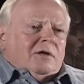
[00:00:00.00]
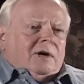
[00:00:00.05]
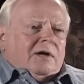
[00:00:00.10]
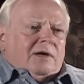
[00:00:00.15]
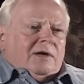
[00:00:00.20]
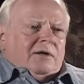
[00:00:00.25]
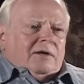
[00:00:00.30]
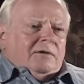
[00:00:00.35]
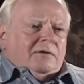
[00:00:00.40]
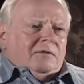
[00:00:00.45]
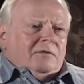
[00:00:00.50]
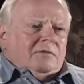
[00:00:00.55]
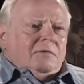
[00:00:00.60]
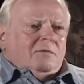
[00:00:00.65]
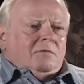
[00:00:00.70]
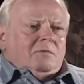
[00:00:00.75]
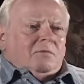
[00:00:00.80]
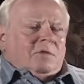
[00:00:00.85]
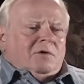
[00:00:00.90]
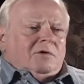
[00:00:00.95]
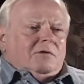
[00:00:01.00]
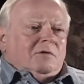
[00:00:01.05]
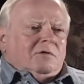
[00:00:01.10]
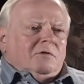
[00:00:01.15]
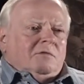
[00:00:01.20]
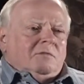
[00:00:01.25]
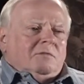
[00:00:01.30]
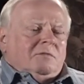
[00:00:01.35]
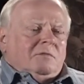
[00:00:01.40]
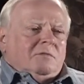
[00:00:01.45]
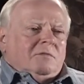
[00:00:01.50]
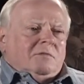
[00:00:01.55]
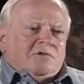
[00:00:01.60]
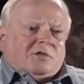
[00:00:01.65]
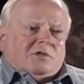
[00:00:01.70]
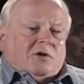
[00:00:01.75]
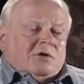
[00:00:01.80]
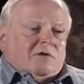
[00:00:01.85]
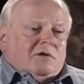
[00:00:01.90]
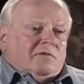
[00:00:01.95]
I went,
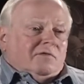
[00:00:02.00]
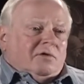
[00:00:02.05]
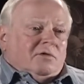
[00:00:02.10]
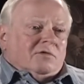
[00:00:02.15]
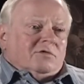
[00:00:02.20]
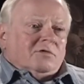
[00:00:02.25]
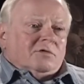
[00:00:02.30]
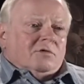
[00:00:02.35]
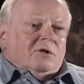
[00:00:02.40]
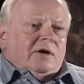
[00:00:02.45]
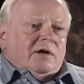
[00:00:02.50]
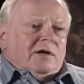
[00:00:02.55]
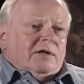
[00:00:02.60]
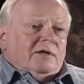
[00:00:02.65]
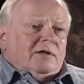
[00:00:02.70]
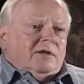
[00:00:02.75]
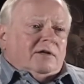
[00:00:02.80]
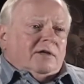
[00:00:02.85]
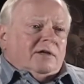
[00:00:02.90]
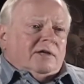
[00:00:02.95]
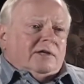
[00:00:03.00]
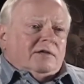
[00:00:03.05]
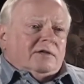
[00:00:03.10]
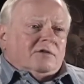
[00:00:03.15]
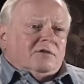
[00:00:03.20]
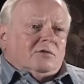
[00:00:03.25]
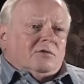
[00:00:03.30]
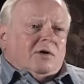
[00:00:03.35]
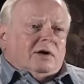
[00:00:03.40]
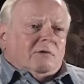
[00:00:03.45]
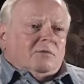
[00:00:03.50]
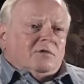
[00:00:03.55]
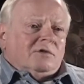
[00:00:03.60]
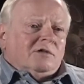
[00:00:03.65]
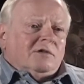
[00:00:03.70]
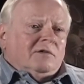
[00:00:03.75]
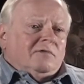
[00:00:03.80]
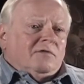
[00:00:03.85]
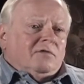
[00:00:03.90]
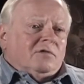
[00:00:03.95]
started first grade, and so I
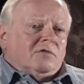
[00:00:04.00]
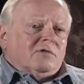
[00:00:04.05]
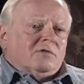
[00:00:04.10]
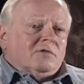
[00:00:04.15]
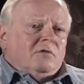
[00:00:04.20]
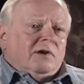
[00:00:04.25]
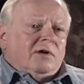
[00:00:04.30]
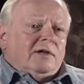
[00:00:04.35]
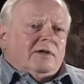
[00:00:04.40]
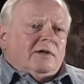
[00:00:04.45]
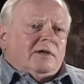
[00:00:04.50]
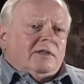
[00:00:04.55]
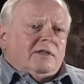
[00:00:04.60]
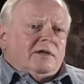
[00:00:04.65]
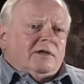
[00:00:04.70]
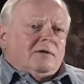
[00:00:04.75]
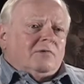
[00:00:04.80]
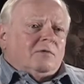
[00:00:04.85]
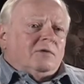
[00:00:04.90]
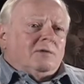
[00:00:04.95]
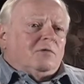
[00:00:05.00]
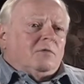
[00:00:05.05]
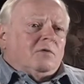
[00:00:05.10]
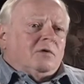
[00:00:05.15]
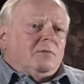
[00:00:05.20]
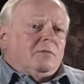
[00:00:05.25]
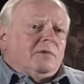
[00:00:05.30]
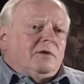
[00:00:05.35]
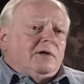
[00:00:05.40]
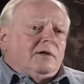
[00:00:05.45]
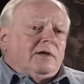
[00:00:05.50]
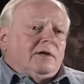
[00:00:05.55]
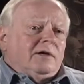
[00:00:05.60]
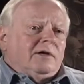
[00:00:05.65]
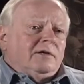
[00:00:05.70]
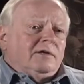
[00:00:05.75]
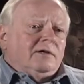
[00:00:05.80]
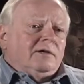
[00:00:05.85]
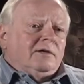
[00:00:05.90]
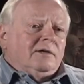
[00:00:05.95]
was in first grade, I think, when the war
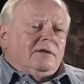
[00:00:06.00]
began.